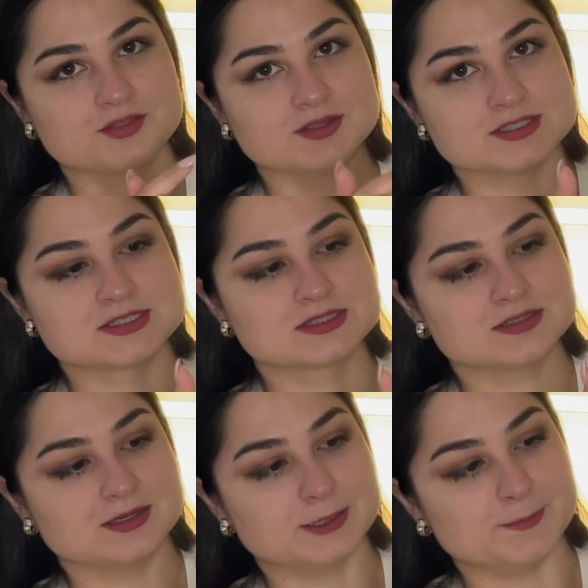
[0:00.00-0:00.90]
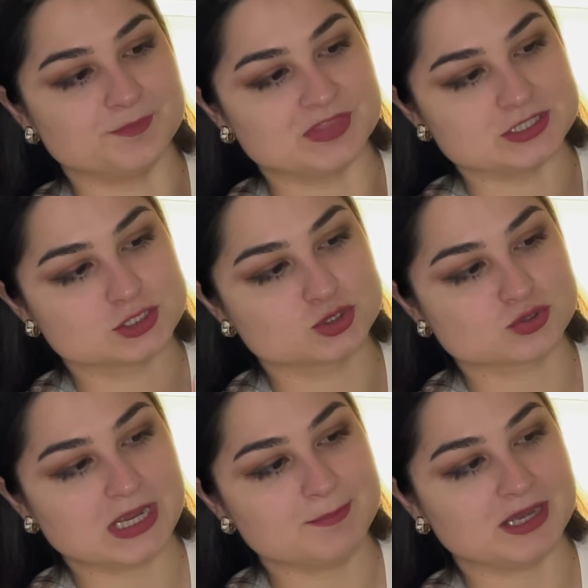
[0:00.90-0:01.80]
this the
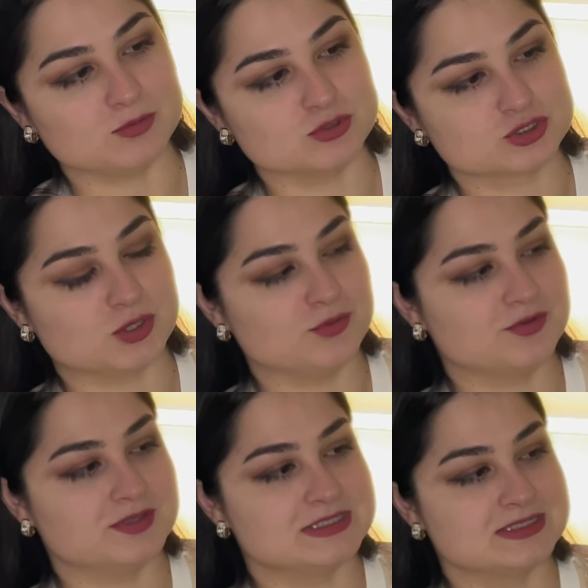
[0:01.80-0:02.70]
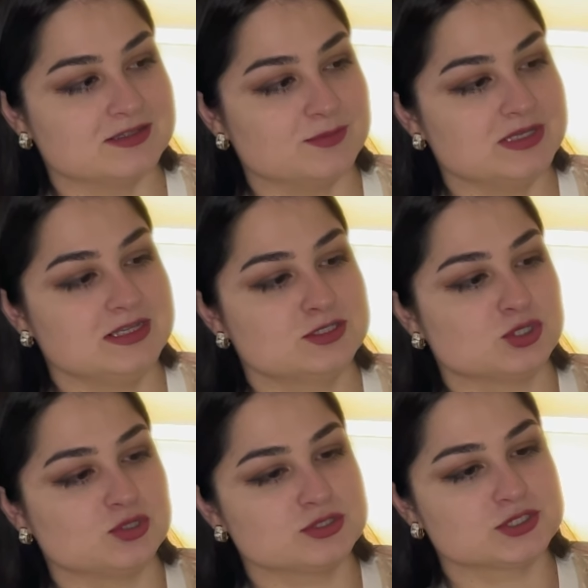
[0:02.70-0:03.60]
strap. I will show you this in a minute
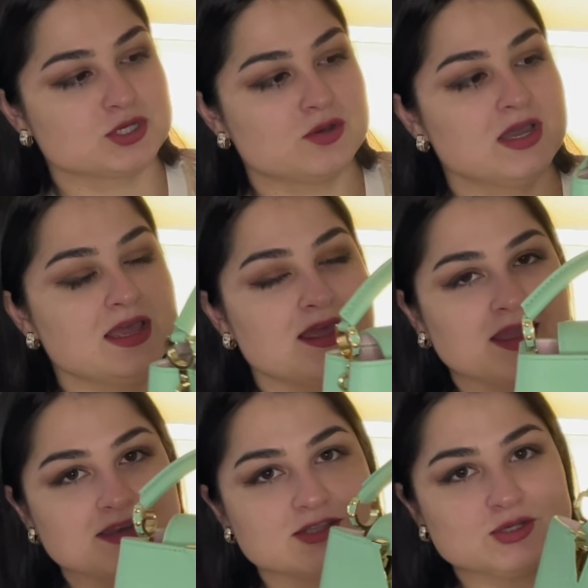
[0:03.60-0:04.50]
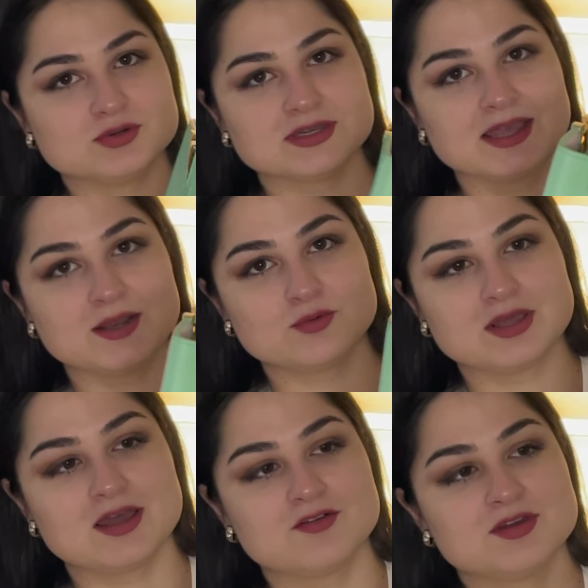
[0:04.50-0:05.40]
also. And here again we
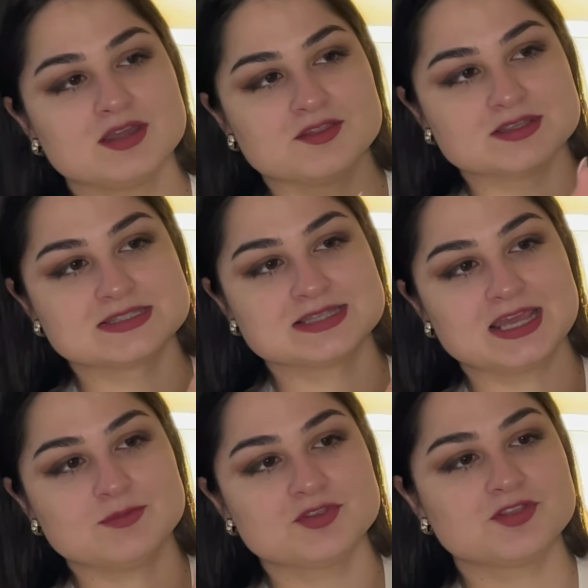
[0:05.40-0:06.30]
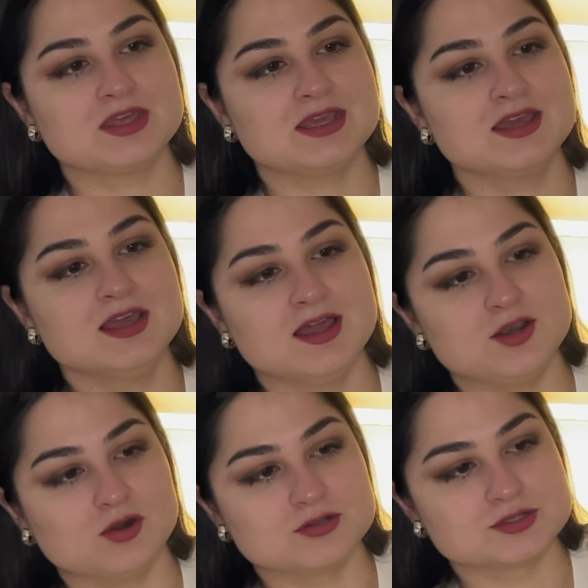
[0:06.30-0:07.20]
have the same thing, and
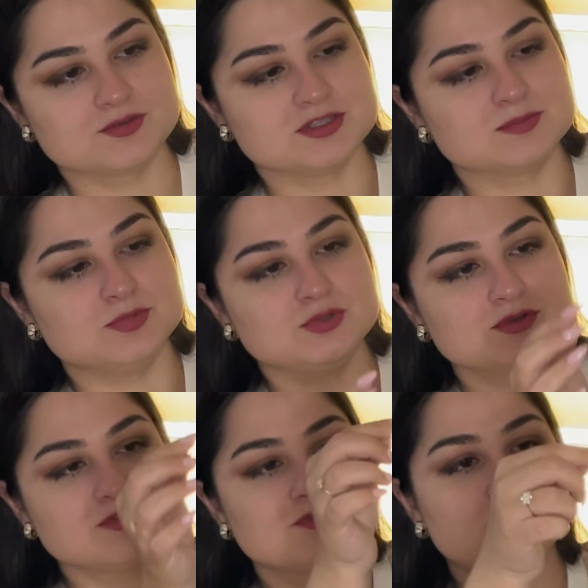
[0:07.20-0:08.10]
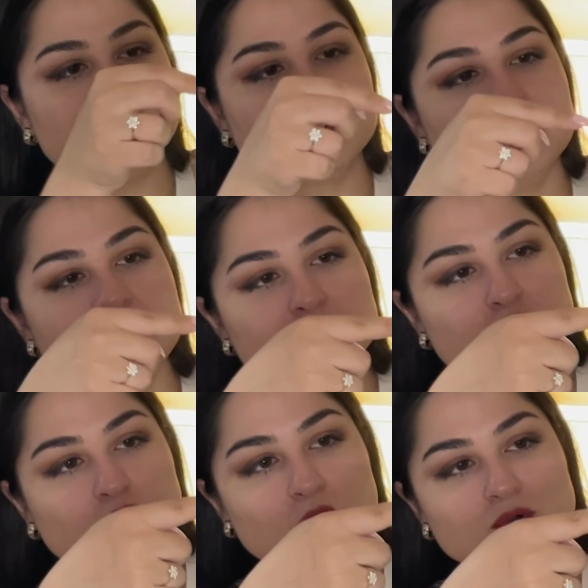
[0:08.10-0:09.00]
also these beautiful
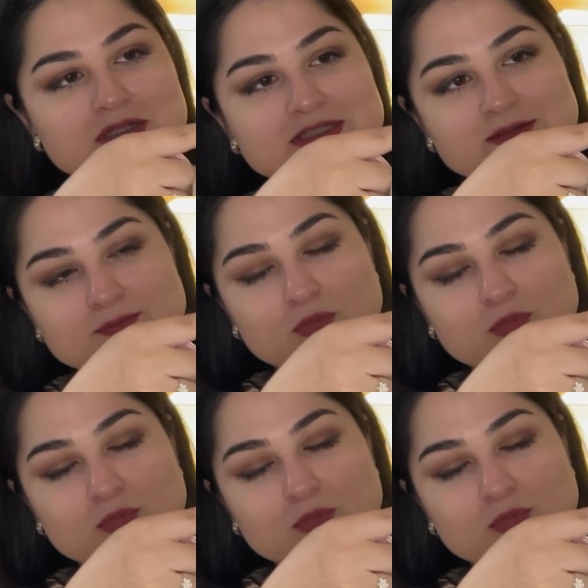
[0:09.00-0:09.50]
golden